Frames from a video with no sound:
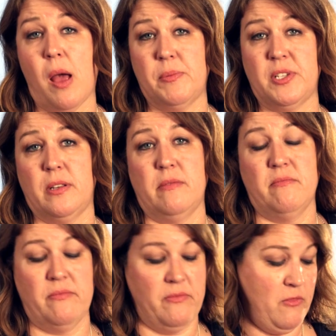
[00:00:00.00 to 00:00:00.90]
option
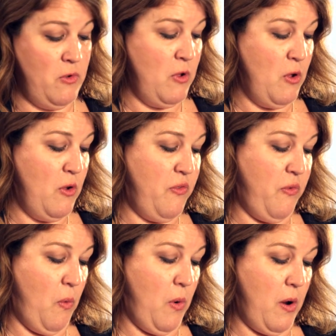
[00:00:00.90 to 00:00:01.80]

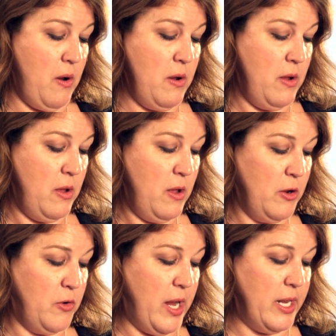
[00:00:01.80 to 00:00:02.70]
for
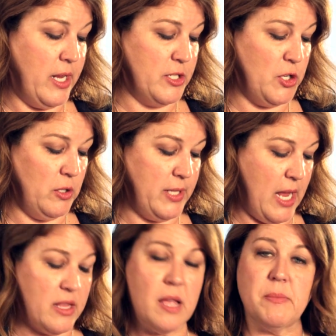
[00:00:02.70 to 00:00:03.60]
creating a turtle
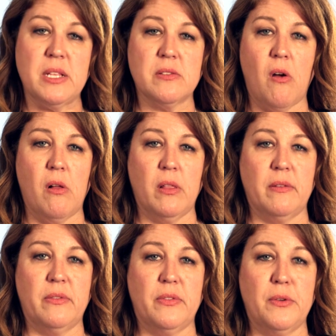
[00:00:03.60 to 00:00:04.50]
tank that meets all
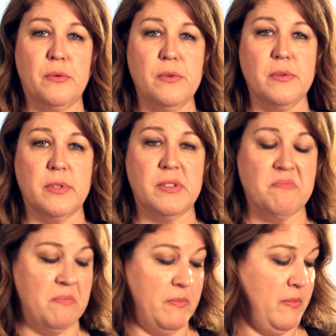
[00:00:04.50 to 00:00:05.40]
of the rules.
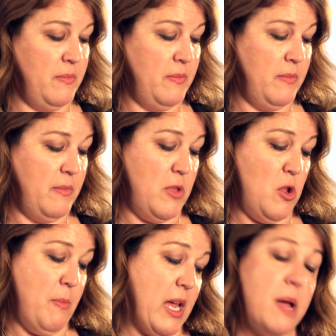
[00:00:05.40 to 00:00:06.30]

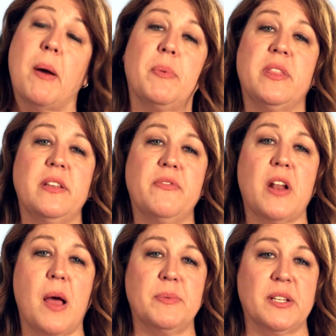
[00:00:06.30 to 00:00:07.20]
You might come up with a
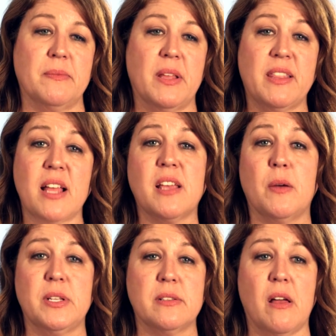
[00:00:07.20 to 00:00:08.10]
different option, but that's
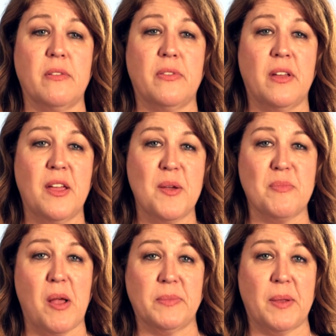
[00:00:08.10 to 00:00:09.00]
how we solve
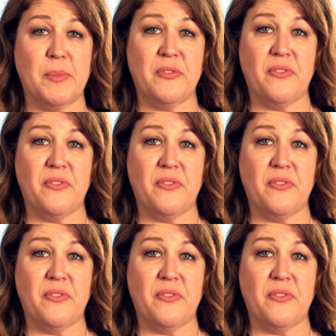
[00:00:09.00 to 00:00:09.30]
problem number